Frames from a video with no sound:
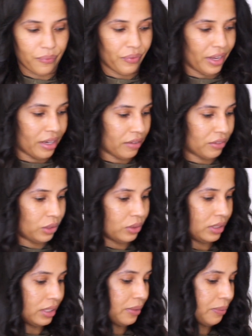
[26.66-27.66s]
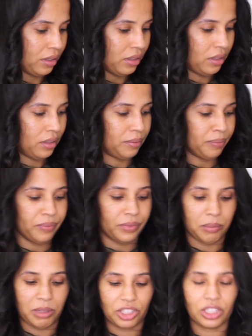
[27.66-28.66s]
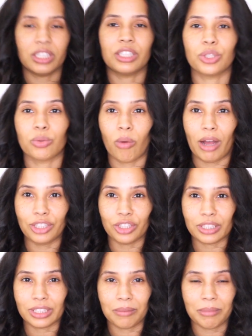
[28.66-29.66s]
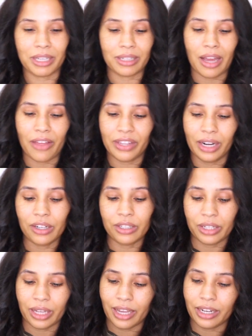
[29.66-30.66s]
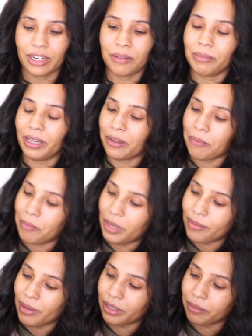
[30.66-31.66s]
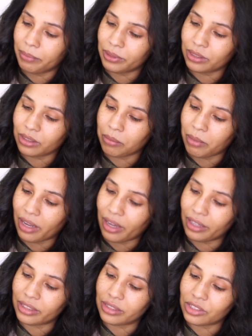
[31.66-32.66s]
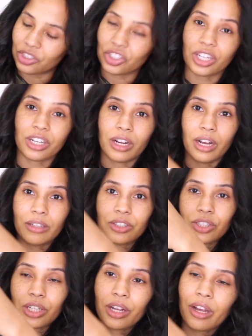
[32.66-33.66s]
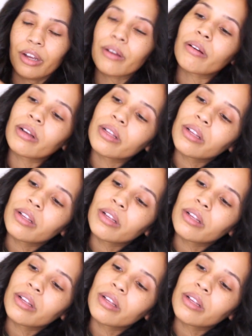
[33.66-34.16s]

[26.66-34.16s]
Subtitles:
I never used it. I'm actually gonna swatch her because I'm like, now that I look at it, I'm like, maybe I can put this on my eyes. Let's check her out. Check her.